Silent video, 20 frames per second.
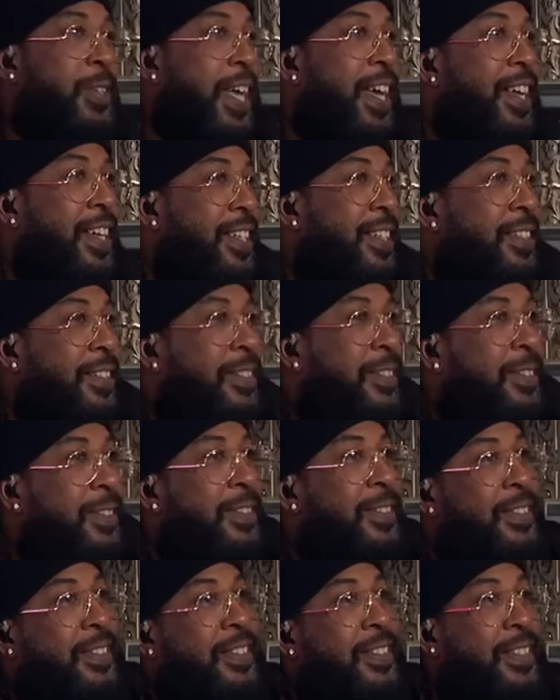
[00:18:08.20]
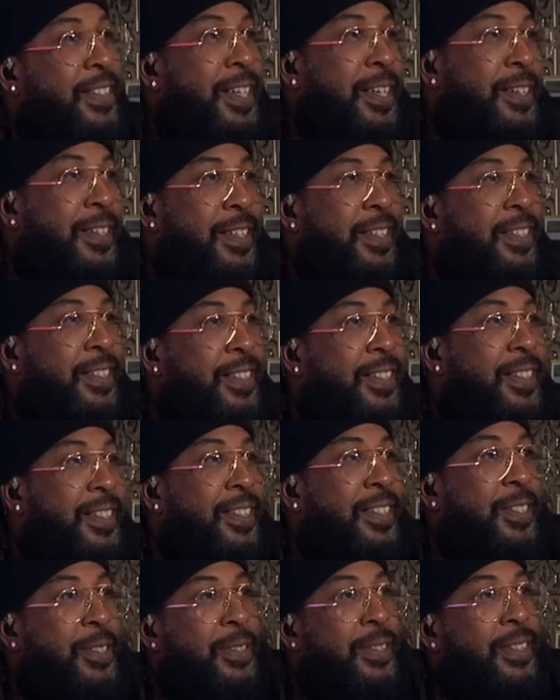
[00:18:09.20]
it's do you think? Sorry, possible. Passable. No, no, He's
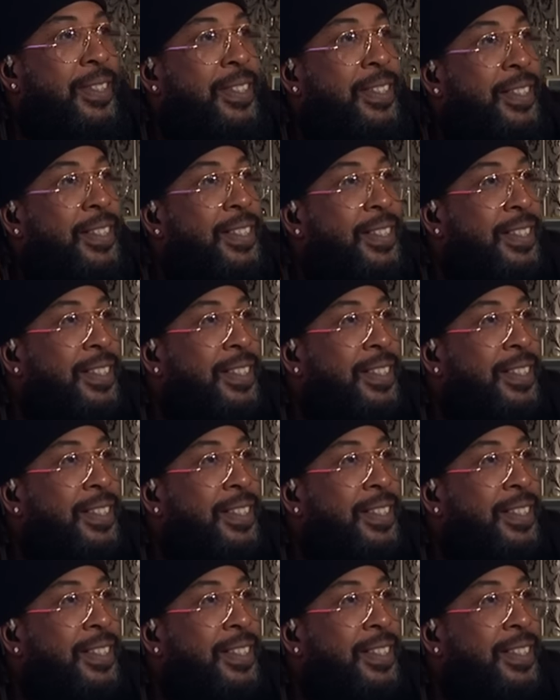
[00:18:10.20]
Put just saying. He's